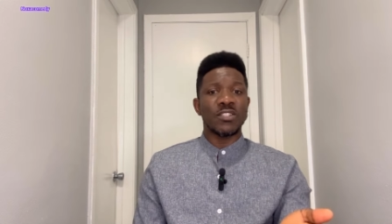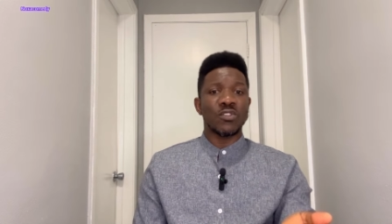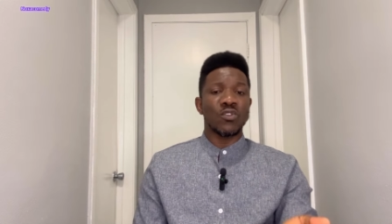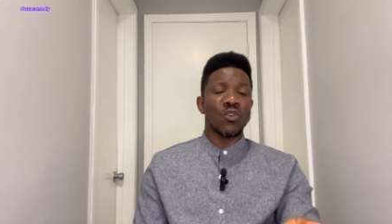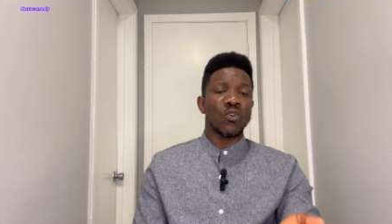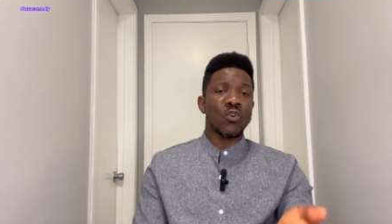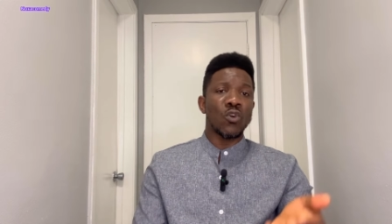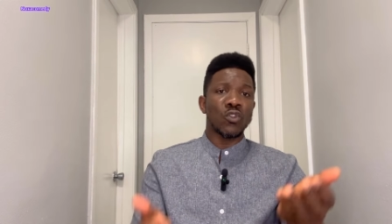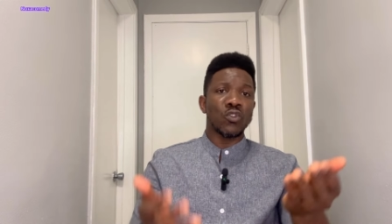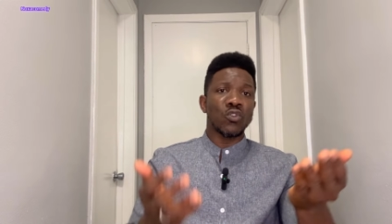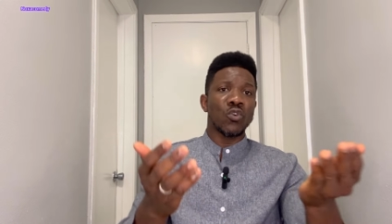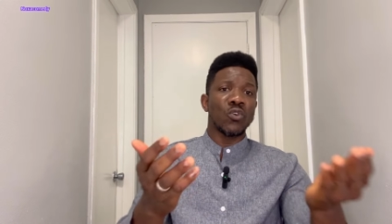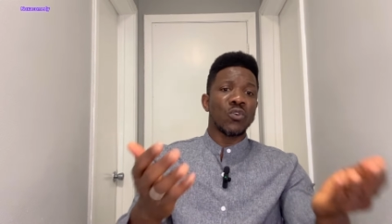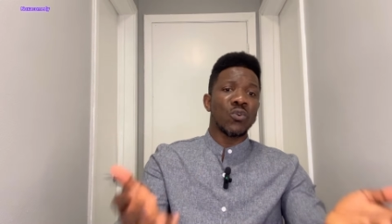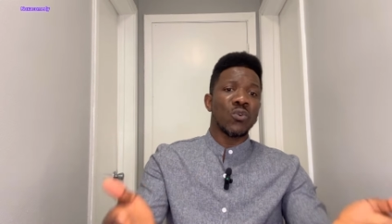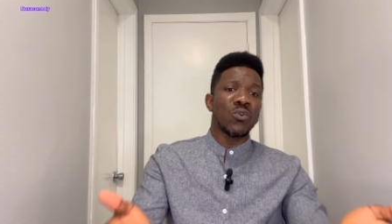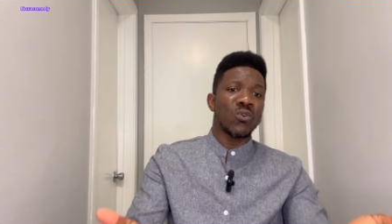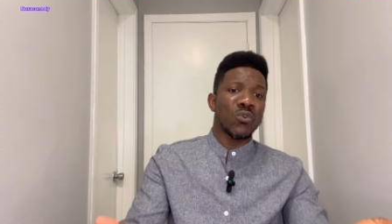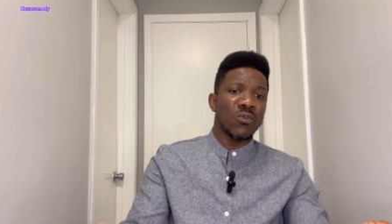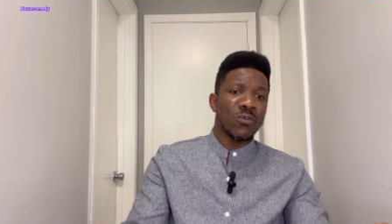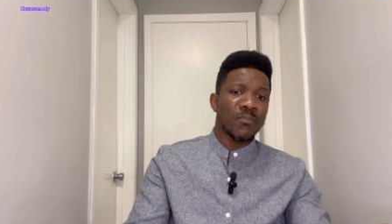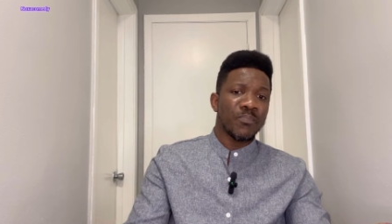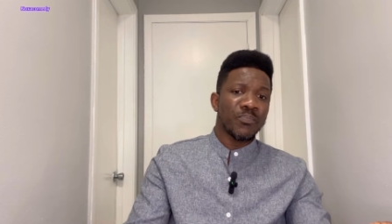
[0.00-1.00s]
to go
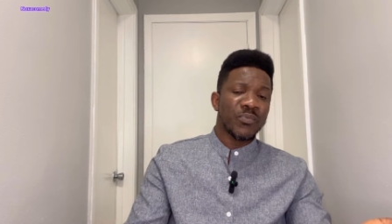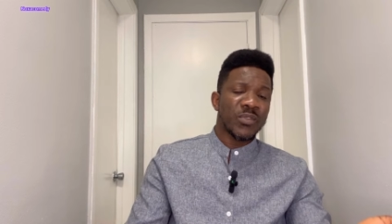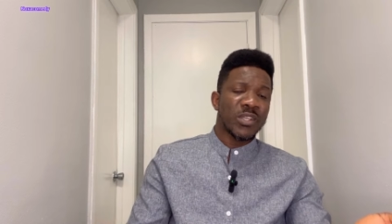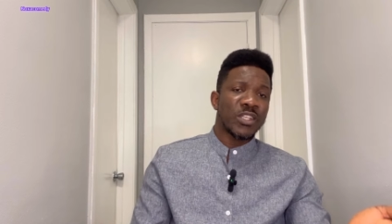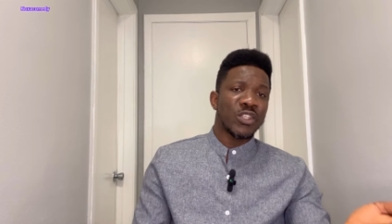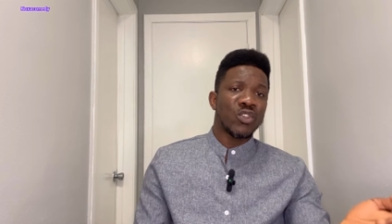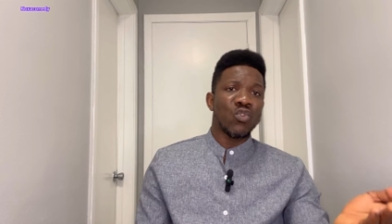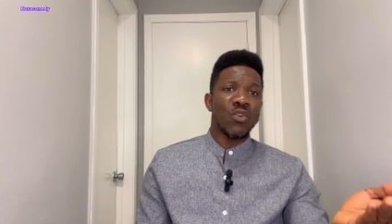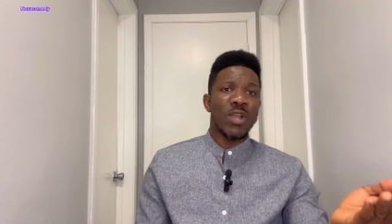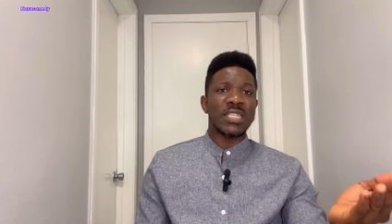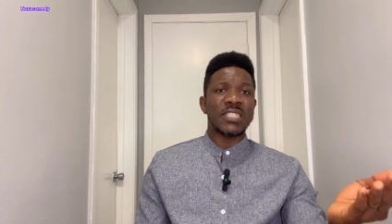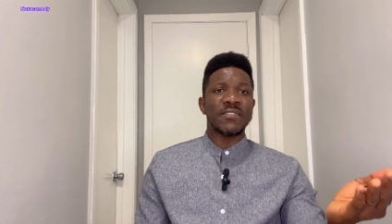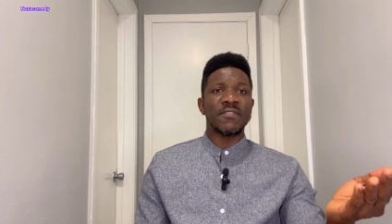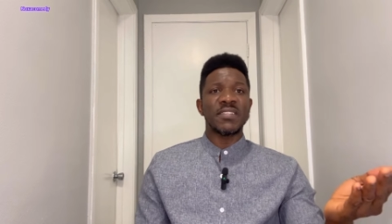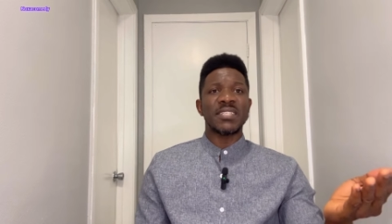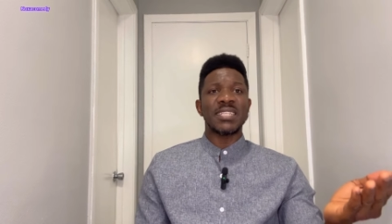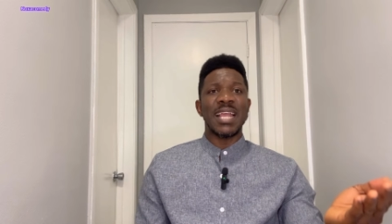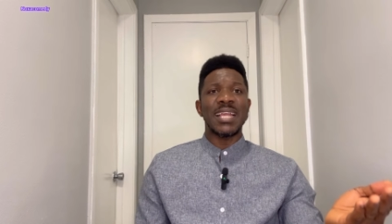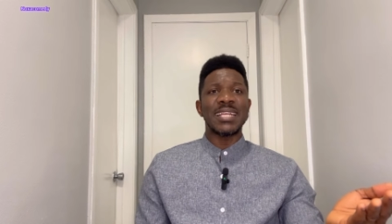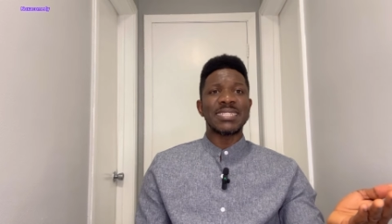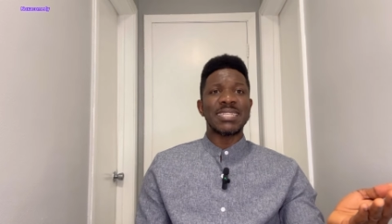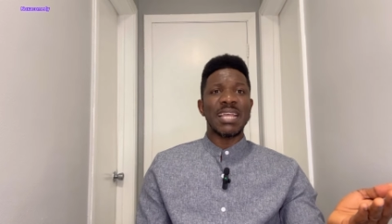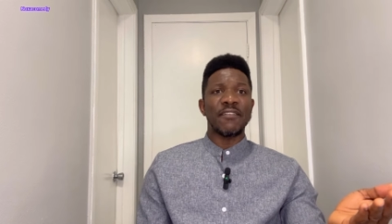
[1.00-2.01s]
to US
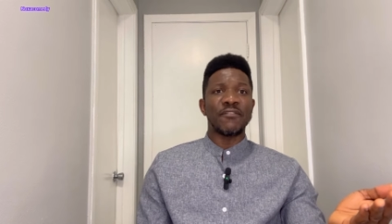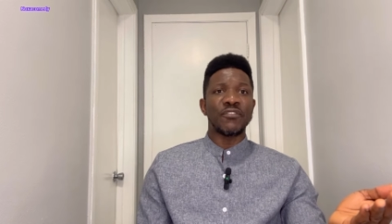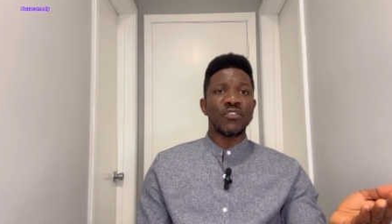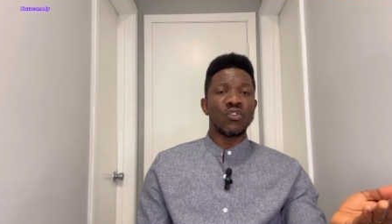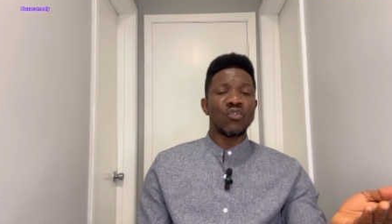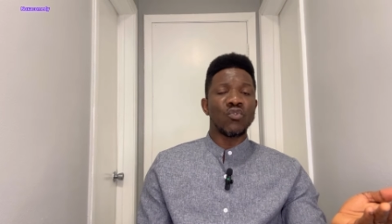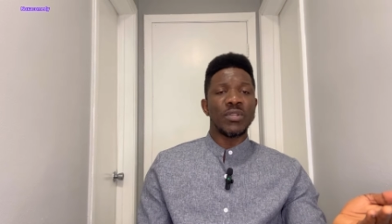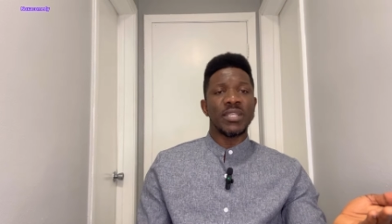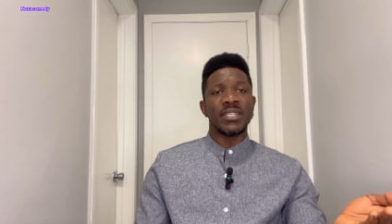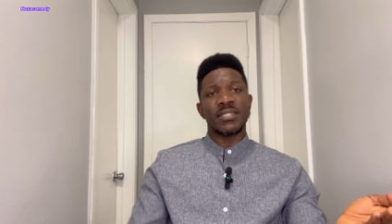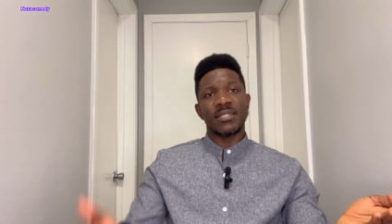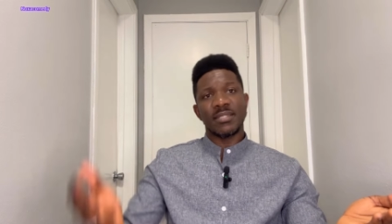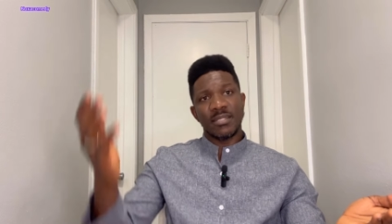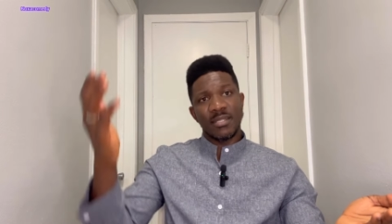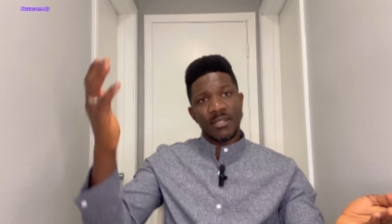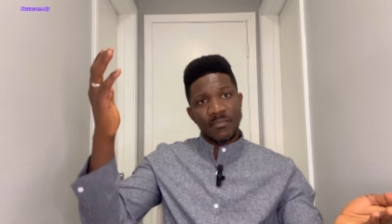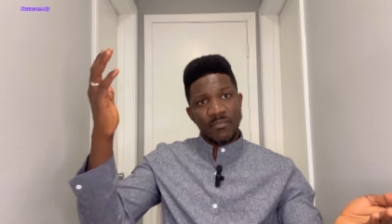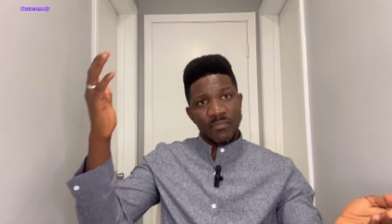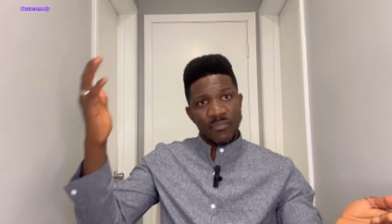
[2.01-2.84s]
visa interview with,